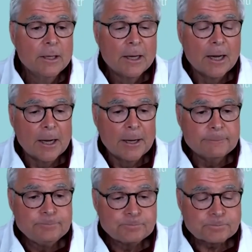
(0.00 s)

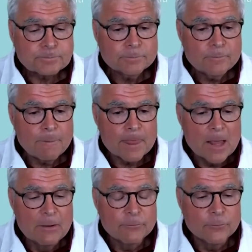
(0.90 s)
Um,
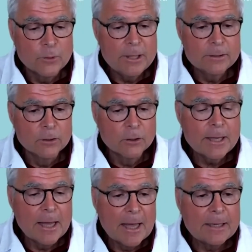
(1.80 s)
if we look
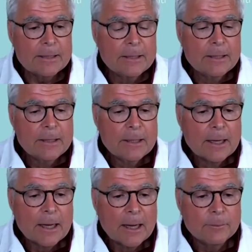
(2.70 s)
at
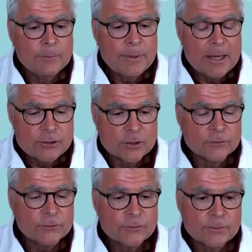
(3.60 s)
uh,
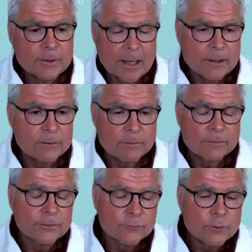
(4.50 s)
patients like
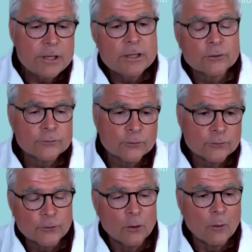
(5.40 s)
three years or
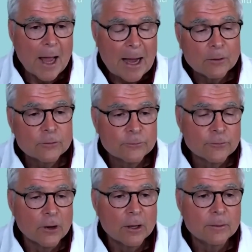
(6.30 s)
so out
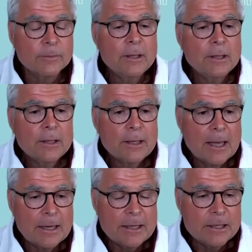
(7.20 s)
from
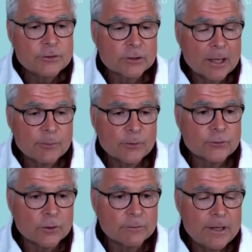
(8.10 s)
an initial
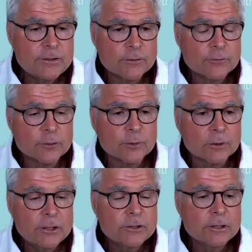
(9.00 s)
episode of atrial
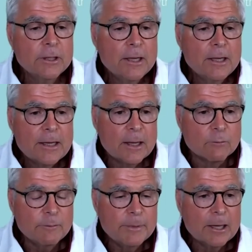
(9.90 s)
fibrillation, and
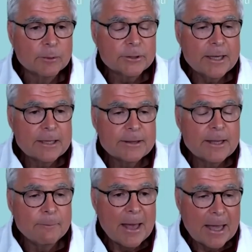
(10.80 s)
we've been able to get
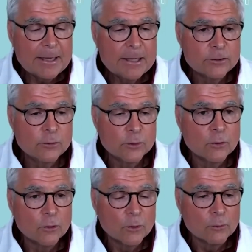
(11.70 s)
them back into a
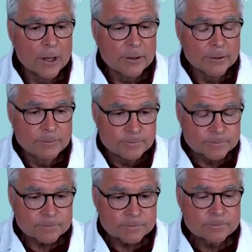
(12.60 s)
normal rhythm.
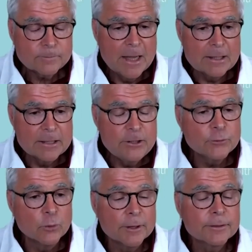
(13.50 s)
At least
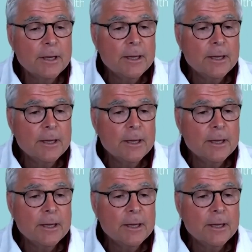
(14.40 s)
with